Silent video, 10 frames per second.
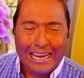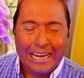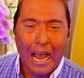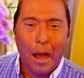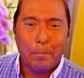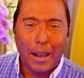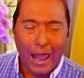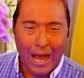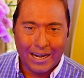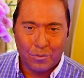He
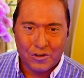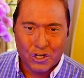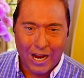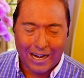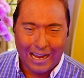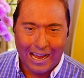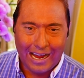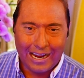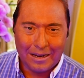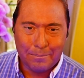applied with
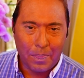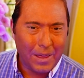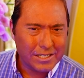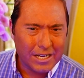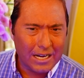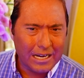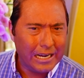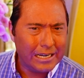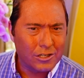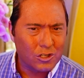check A, but they
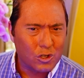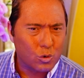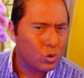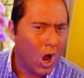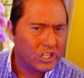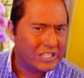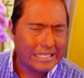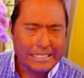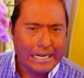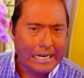said that he didn't
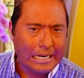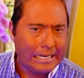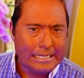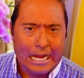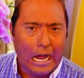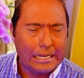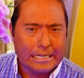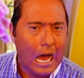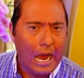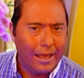cross his T and
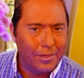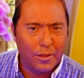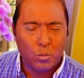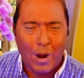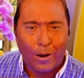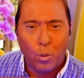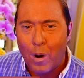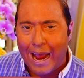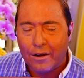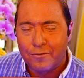dot his I the
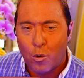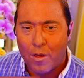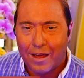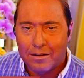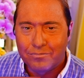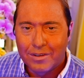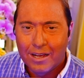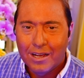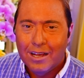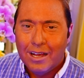right way for
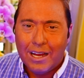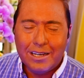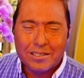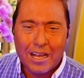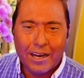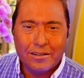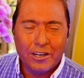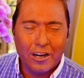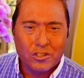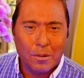them. He
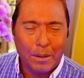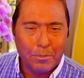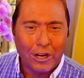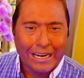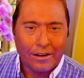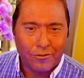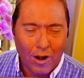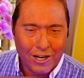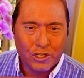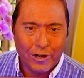said, you know, some people
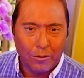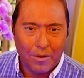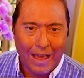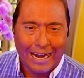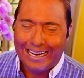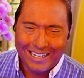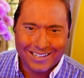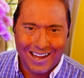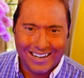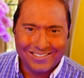could get frustrated with
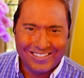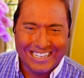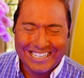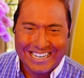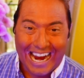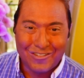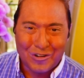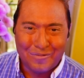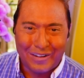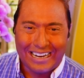that. He did not. He
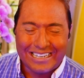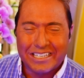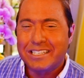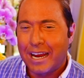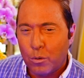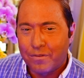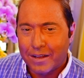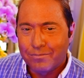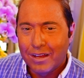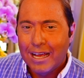stayed with it. He said,
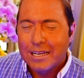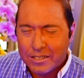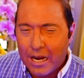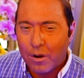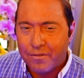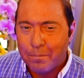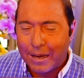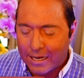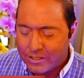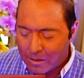stay with it.
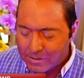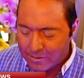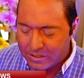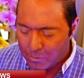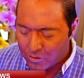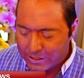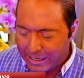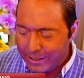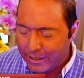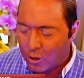Stay with it. Because sometimes
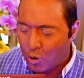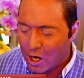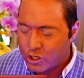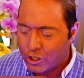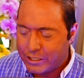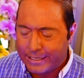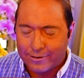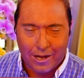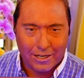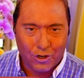someone will say you didn't
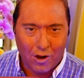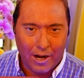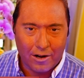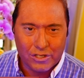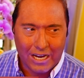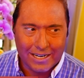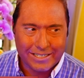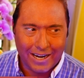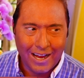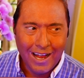cross your T or dot your I,
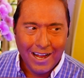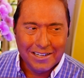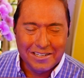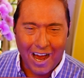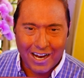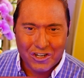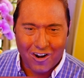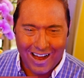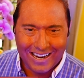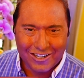or as I say,
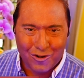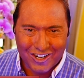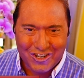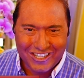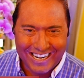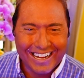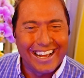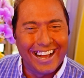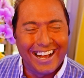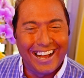dot your I and cross your
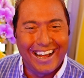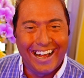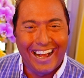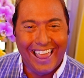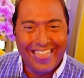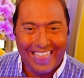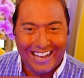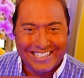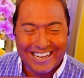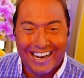T.
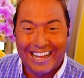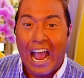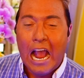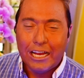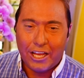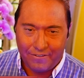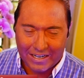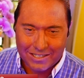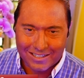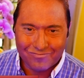And then suddenly
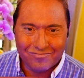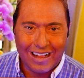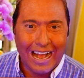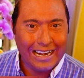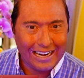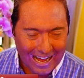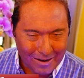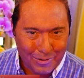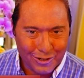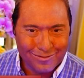you fix it.
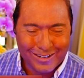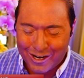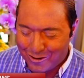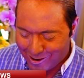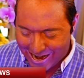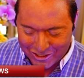And he got approved.